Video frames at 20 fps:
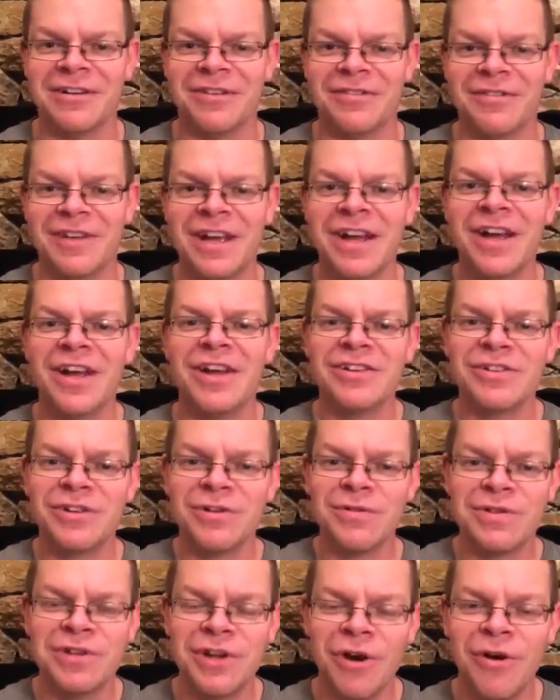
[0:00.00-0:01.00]
of.
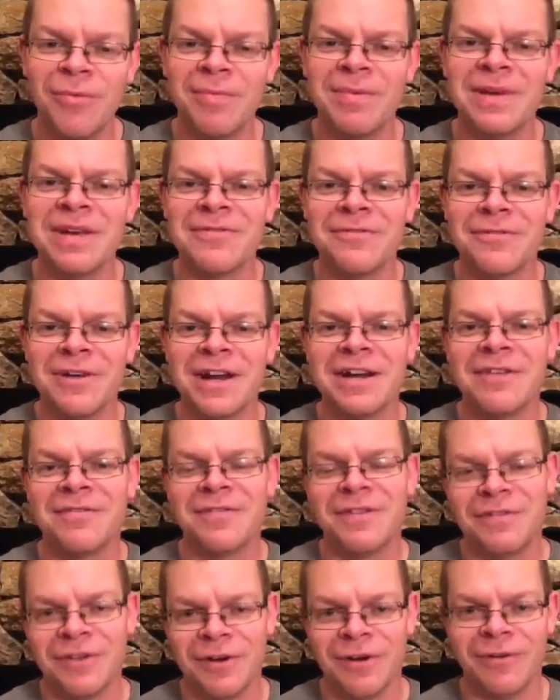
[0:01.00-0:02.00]
So don't be afraid
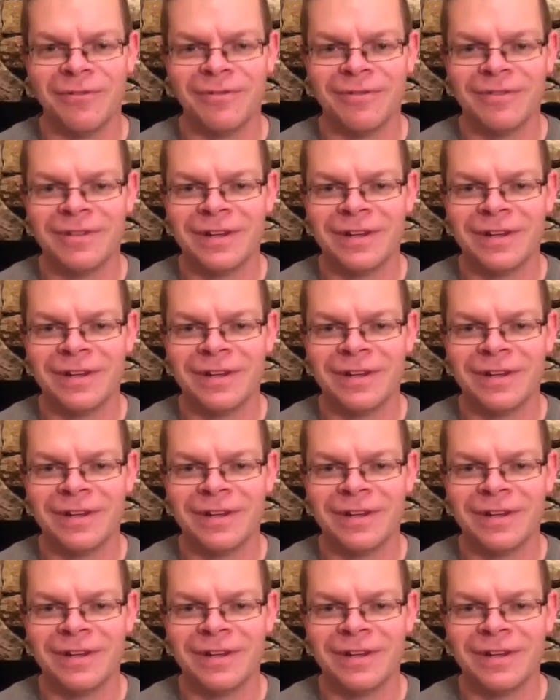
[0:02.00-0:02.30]
of the phone.